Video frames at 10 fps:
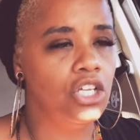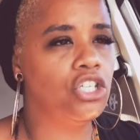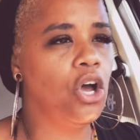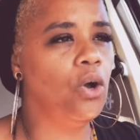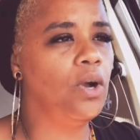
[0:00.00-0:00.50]

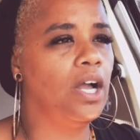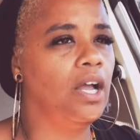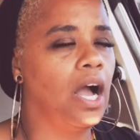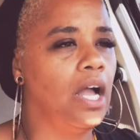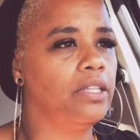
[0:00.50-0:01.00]
So
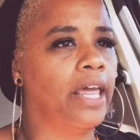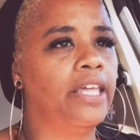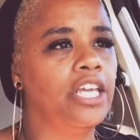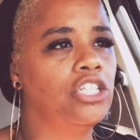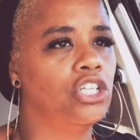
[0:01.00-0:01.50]
they
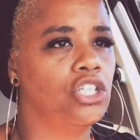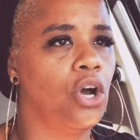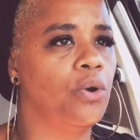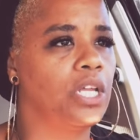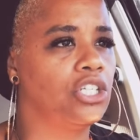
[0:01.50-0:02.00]
get to
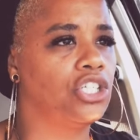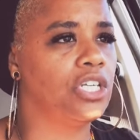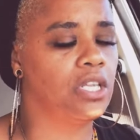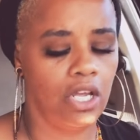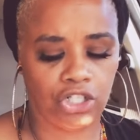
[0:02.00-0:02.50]
Toni and
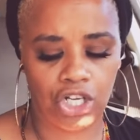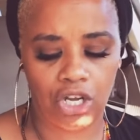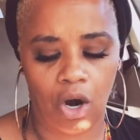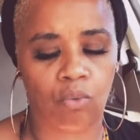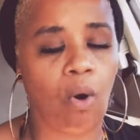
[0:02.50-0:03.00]
she
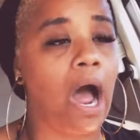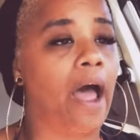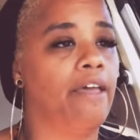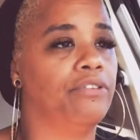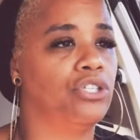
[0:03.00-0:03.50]

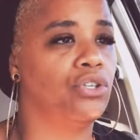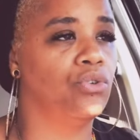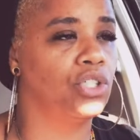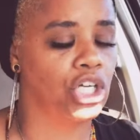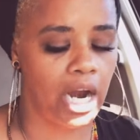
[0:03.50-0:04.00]
arrives
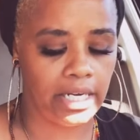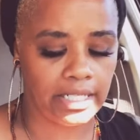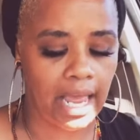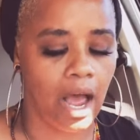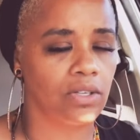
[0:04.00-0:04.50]
to
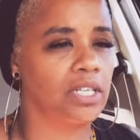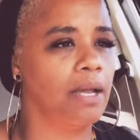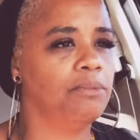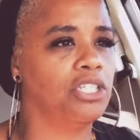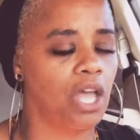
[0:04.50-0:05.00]
Chyna's house. And
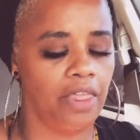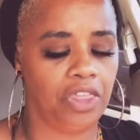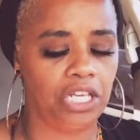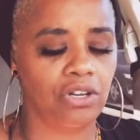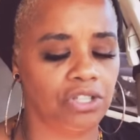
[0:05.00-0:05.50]
I'm just,
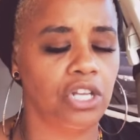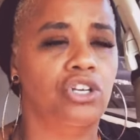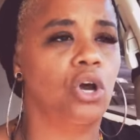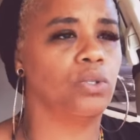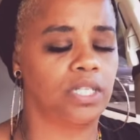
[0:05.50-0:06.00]
these are the
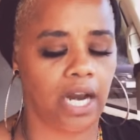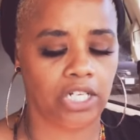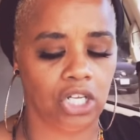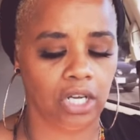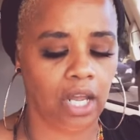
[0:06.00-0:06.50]
notes that I
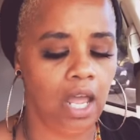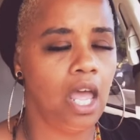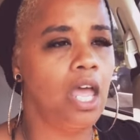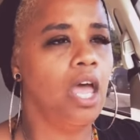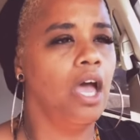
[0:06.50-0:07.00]
took.
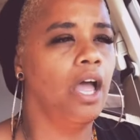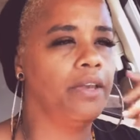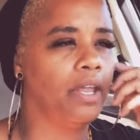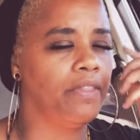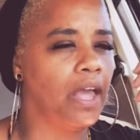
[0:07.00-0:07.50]

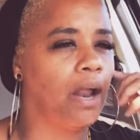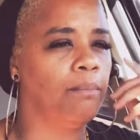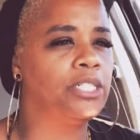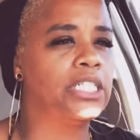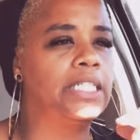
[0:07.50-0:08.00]
And
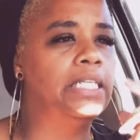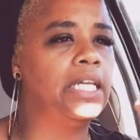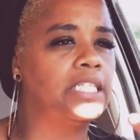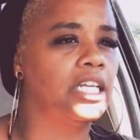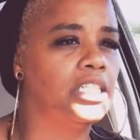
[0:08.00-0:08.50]
I'm just
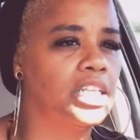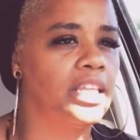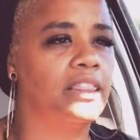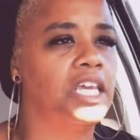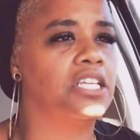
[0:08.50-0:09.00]
listening to
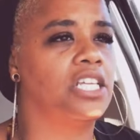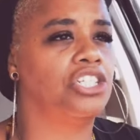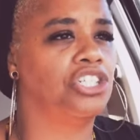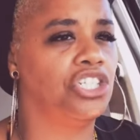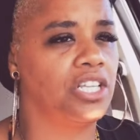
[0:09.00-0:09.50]
the things
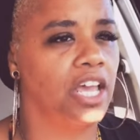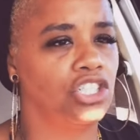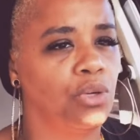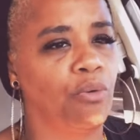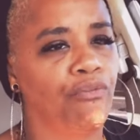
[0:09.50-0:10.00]
that she says.
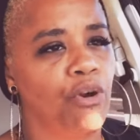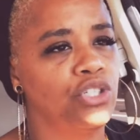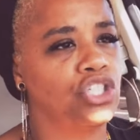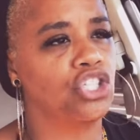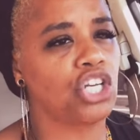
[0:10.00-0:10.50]
She
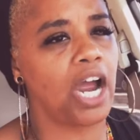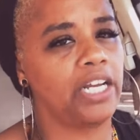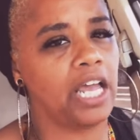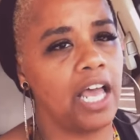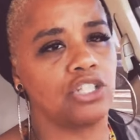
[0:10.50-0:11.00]
refers to
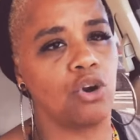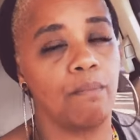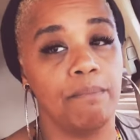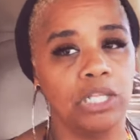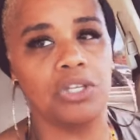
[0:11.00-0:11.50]
Chyna as her
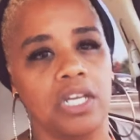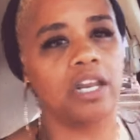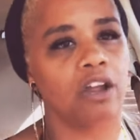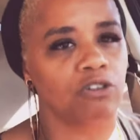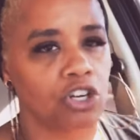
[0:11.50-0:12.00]

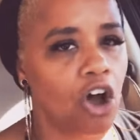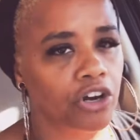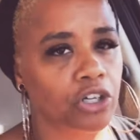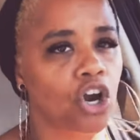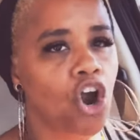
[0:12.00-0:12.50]
millionaire
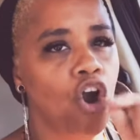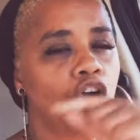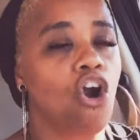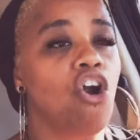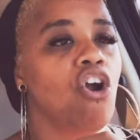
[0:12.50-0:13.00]
daughter.
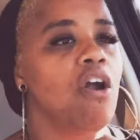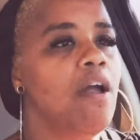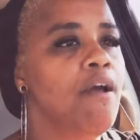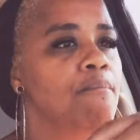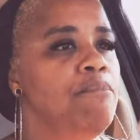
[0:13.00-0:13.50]
Her
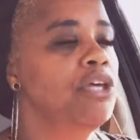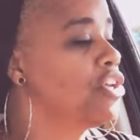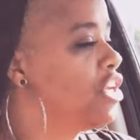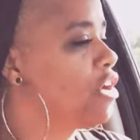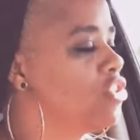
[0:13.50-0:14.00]

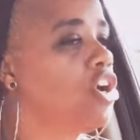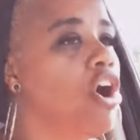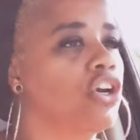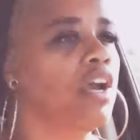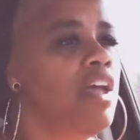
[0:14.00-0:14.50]
millionaire
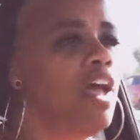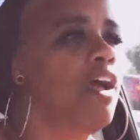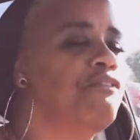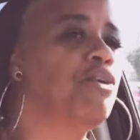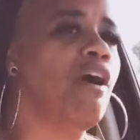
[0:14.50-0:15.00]
daughter.
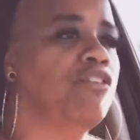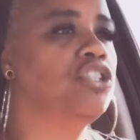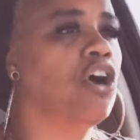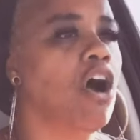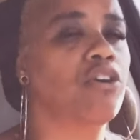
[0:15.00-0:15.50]
If you have
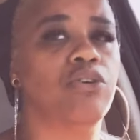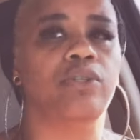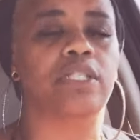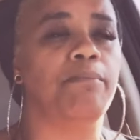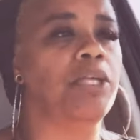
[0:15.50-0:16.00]
a daughter
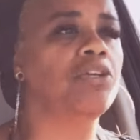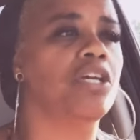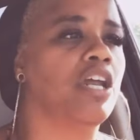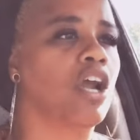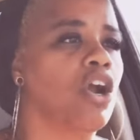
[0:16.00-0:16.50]
who's a
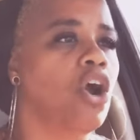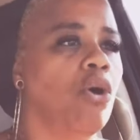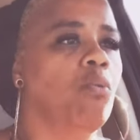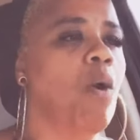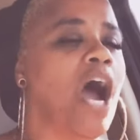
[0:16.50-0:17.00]
millionaire,
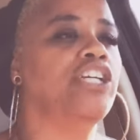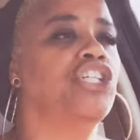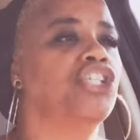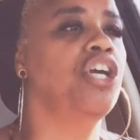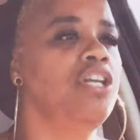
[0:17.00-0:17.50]
why
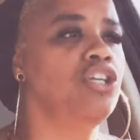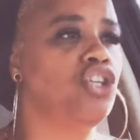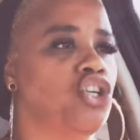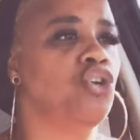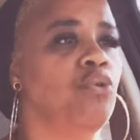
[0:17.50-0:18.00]

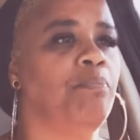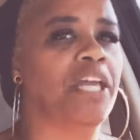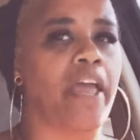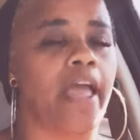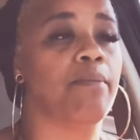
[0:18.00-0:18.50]
shouldn't you
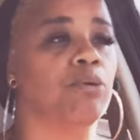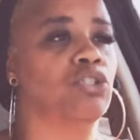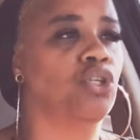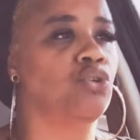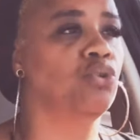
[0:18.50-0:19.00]
be
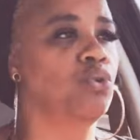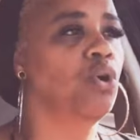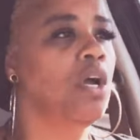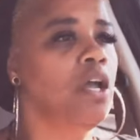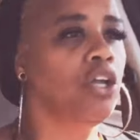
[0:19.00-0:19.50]
able
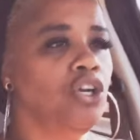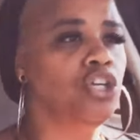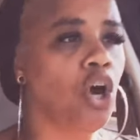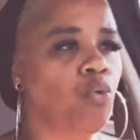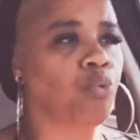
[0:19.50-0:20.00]
to, you
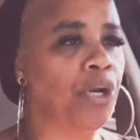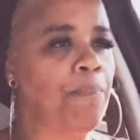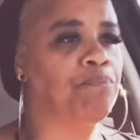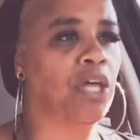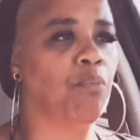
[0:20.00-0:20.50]
know,
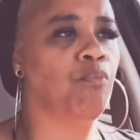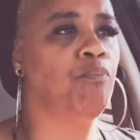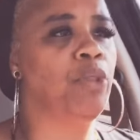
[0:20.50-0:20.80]
reap the